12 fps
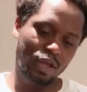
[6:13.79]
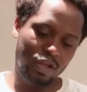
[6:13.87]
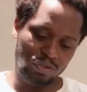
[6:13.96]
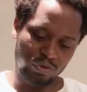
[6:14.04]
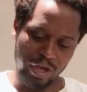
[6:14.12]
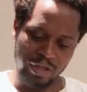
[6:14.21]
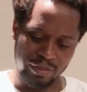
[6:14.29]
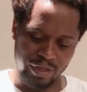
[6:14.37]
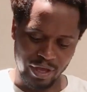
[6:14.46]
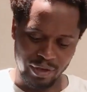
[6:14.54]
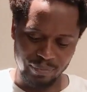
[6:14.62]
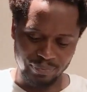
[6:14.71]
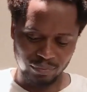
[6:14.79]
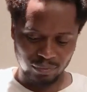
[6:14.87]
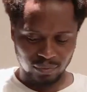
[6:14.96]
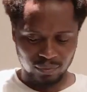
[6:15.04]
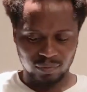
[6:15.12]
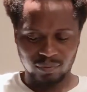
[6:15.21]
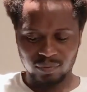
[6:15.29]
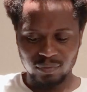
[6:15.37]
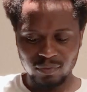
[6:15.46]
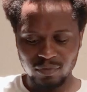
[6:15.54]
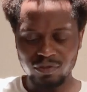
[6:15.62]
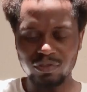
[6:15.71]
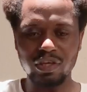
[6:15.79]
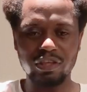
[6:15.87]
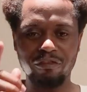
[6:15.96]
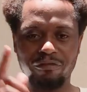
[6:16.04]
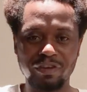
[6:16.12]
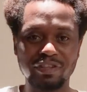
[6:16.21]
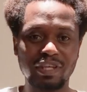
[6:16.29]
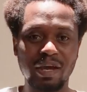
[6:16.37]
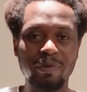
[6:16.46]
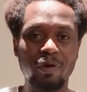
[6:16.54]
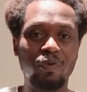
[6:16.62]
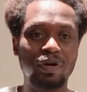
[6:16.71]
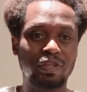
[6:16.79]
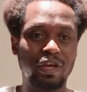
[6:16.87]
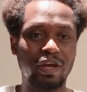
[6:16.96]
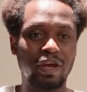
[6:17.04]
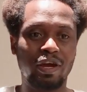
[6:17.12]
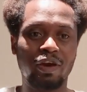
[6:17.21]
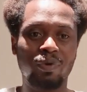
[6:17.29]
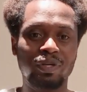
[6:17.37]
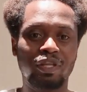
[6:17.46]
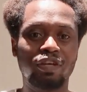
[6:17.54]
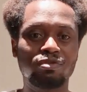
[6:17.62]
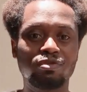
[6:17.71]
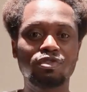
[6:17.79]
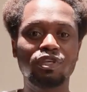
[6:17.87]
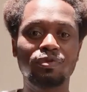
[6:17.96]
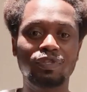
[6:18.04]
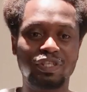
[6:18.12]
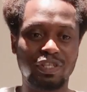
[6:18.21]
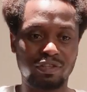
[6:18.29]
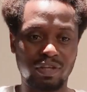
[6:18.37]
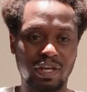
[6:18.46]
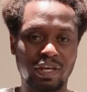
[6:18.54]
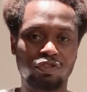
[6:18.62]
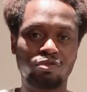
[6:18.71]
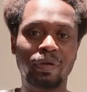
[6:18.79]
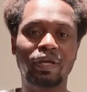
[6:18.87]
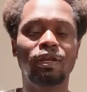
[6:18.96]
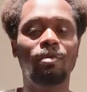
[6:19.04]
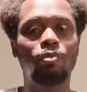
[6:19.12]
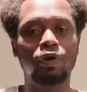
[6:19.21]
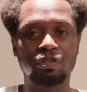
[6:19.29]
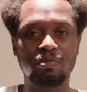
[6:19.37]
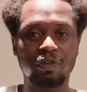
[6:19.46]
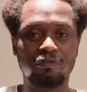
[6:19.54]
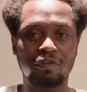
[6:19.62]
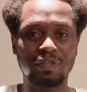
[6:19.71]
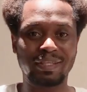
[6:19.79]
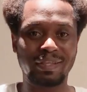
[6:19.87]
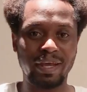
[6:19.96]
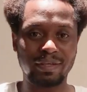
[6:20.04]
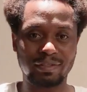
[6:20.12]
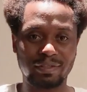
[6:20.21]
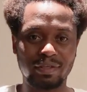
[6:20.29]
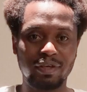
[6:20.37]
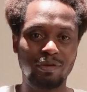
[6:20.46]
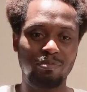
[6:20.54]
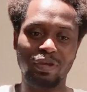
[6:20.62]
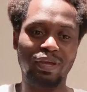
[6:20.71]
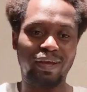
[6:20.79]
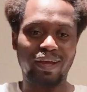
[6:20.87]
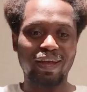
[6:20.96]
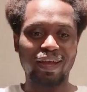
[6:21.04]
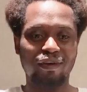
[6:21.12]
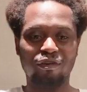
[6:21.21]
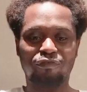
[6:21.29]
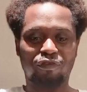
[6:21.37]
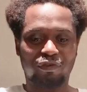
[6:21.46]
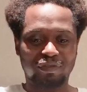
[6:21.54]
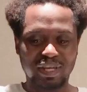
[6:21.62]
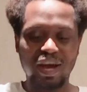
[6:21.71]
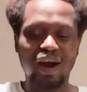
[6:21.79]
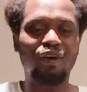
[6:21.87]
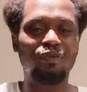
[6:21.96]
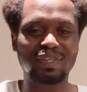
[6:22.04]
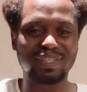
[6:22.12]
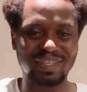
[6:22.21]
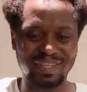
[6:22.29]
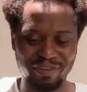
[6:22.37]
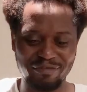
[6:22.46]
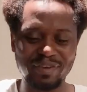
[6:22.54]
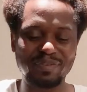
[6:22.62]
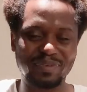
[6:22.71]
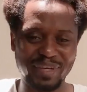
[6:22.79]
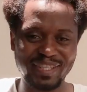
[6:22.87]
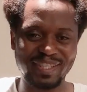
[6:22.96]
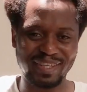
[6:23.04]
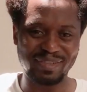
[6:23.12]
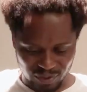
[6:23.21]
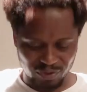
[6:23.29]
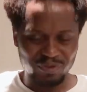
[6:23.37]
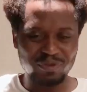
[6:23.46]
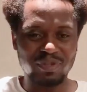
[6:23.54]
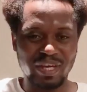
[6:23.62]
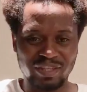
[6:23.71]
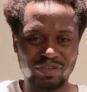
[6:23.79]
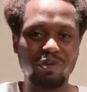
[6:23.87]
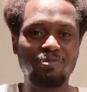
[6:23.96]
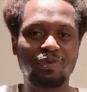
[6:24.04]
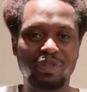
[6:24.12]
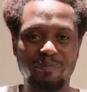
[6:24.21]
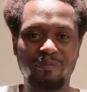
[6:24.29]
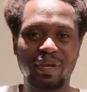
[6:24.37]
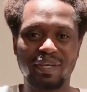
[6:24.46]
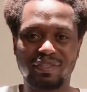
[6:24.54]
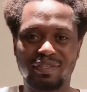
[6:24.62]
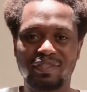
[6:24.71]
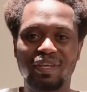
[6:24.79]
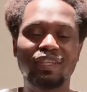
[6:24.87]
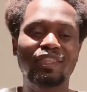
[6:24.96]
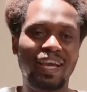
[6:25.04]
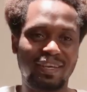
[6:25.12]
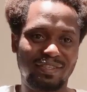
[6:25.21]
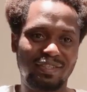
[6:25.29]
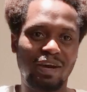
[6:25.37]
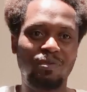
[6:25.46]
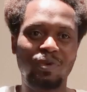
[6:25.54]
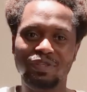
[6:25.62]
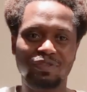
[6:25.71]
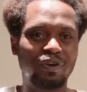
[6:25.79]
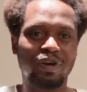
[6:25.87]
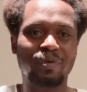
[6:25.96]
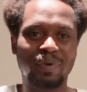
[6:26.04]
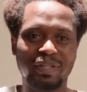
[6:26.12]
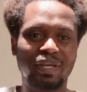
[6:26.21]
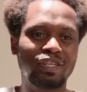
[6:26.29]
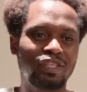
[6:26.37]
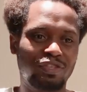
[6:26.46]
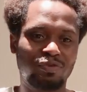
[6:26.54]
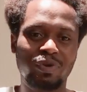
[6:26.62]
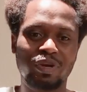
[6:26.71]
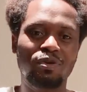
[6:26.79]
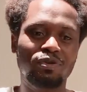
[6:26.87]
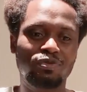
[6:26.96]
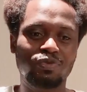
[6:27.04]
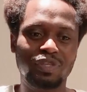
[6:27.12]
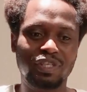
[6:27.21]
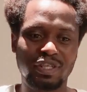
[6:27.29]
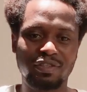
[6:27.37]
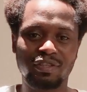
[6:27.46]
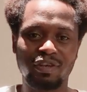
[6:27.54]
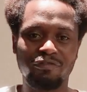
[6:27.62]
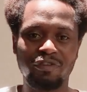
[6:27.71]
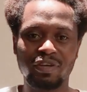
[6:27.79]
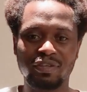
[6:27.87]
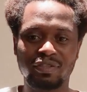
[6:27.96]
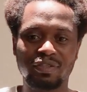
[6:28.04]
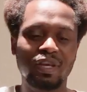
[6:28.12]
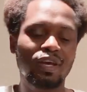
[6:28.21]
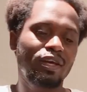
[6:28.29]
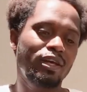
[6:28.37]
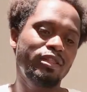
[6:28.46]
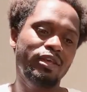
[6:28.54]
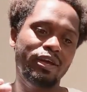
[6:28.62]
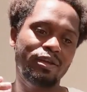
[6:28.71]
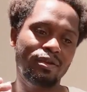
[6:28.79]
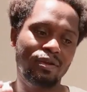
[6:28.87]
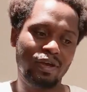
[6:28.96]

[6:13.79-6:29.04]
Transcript: So, and then the first time I went there to do the register, like to make an appointment for the test. Of course, I wasn't even ready to do that computer-based test. I was not ready. I just want to go to register first, and then